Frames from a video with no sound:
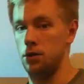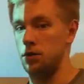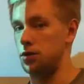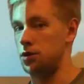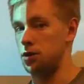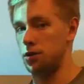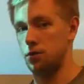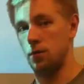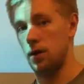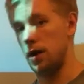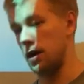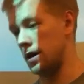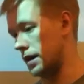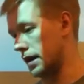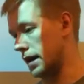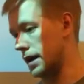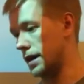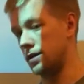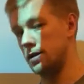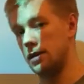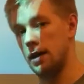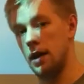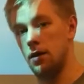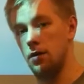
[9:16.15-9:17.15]
You're just writing
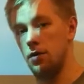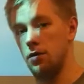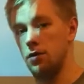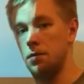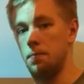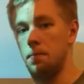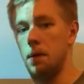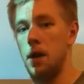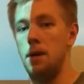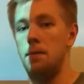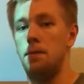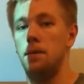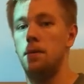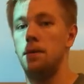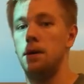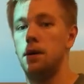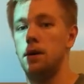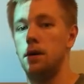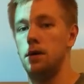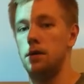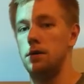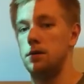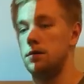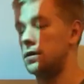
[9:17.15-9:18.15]
x down on your paper
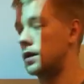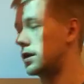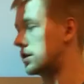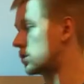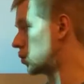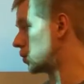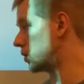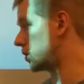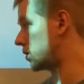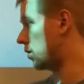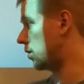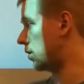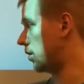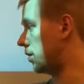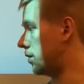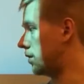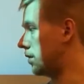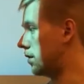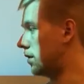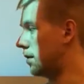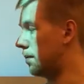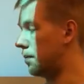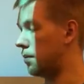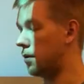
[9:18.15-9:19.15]
because that's what's
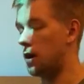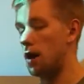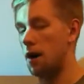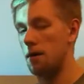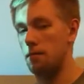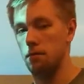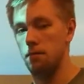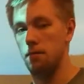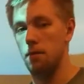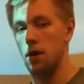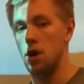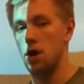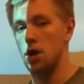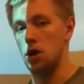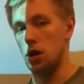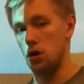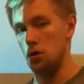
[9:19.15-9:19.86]
on the problem.